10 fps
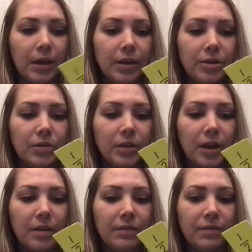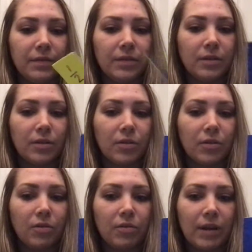do a lot of
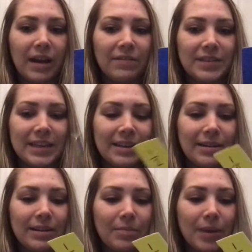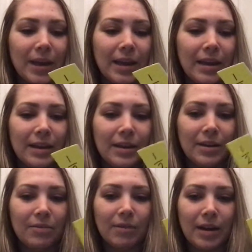crafting by
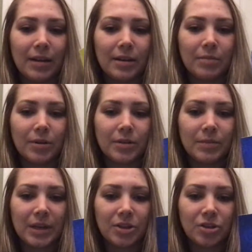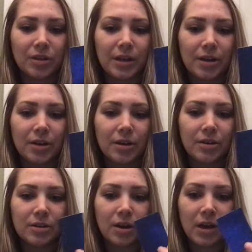writing the numbers, making sure they're
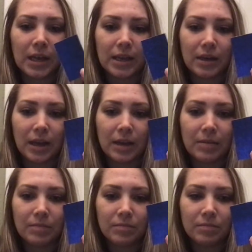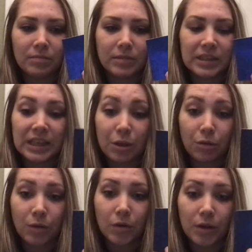not
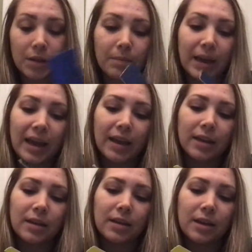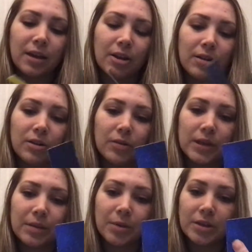see-through on the back, gluing
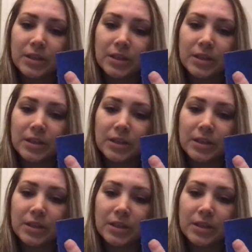them onto